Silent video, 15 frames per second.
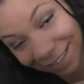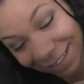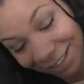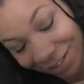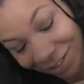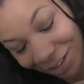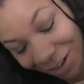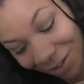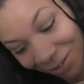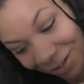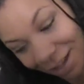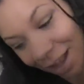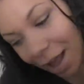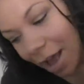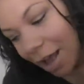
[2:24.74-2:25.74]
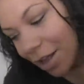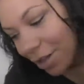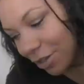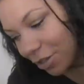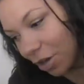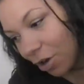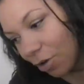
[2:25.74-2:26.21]
Don't know.
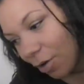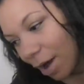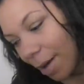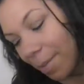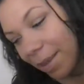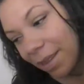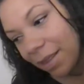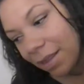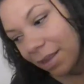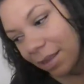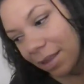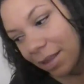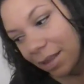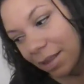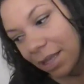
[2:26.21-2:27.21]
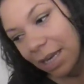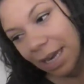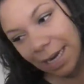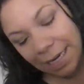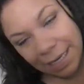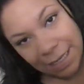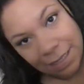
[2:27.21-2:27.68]
So I'm in the
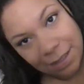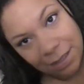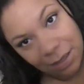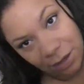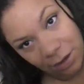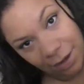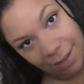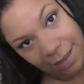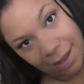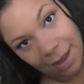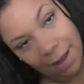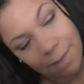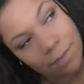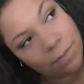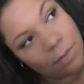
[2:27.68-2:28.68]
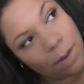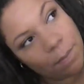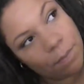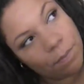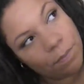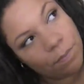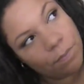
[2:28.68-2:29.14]
90s still. I think I'm, a,
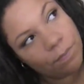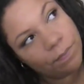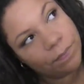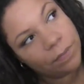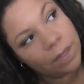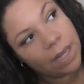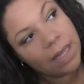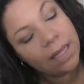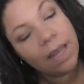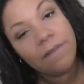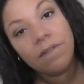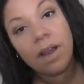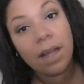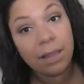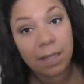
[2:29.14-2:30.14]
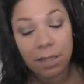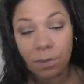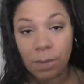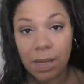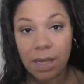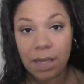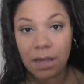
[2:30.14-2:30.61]
if not this
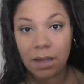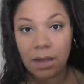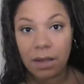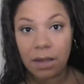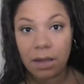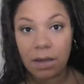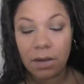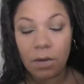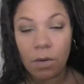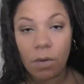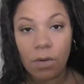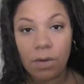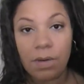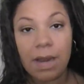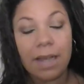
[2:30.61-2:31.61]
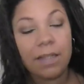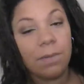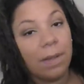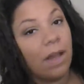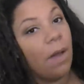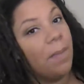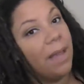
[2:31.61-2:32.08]
week, next
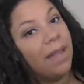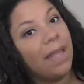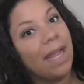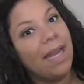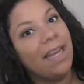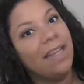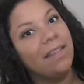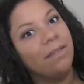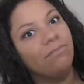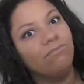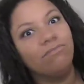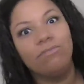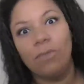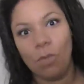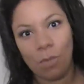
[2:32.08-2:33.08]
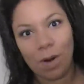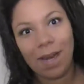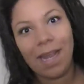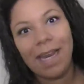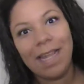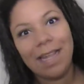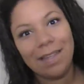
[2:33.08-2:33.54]
week I'll be in the 80s,
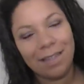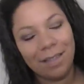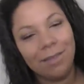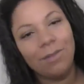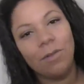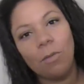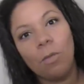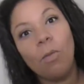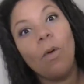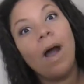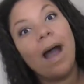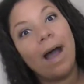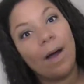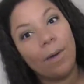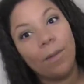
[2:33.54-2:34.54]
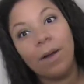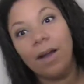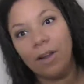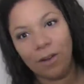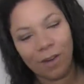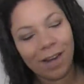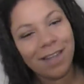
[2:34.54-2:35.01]
180s. Wow.
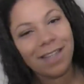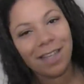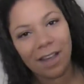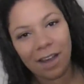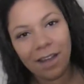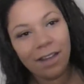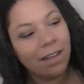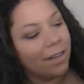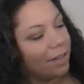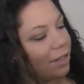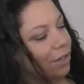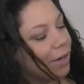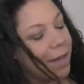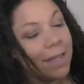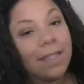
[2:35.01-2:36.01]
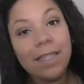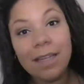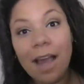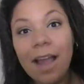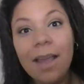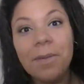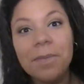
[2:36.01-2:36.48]
Crazy, huh? Crazy
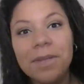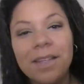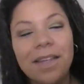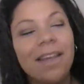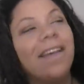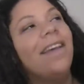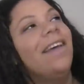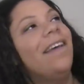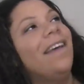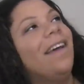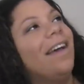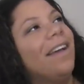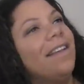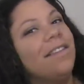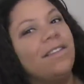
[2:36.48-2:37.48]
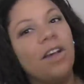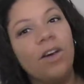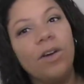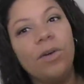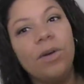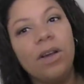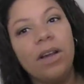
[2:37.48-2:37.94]
times.
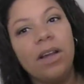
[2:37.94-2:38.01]
So